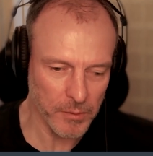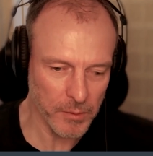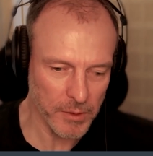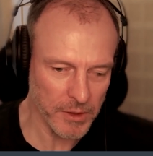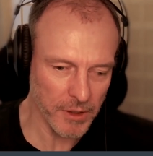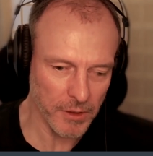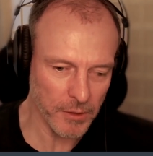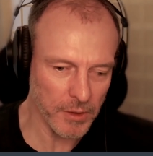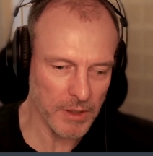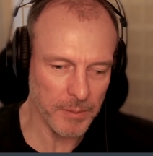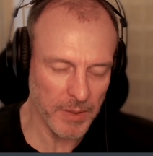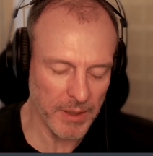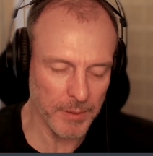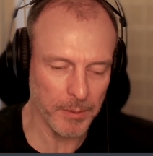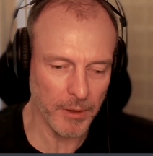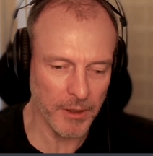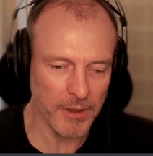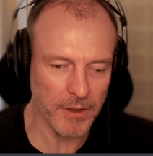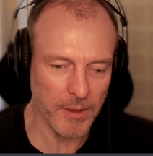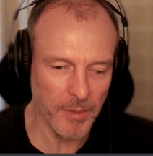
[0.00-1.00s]
we're the only
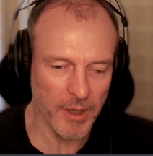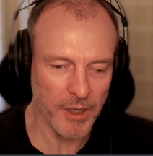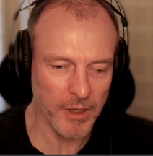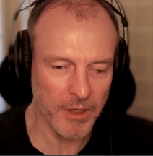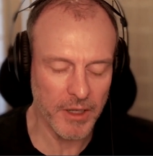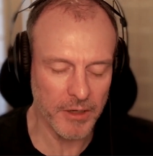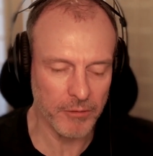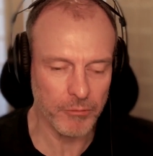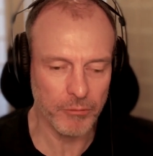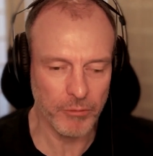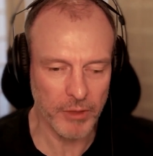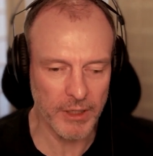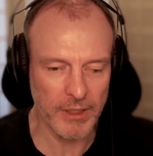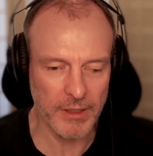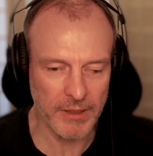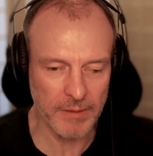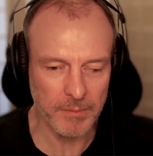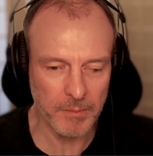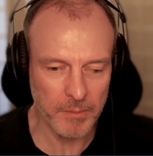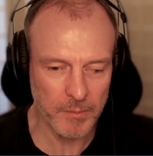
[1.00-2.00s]
people in the market
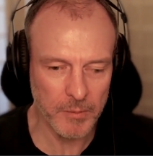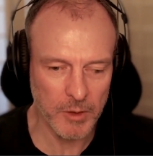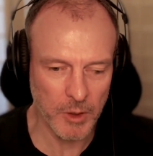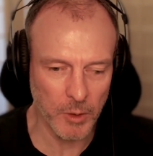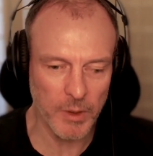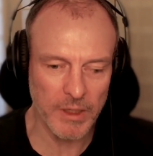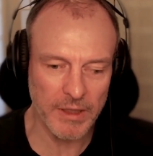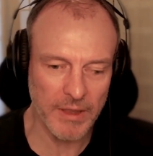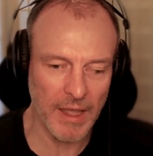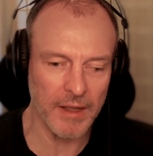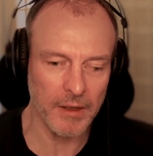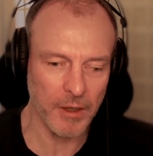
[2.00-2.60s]
really doing that.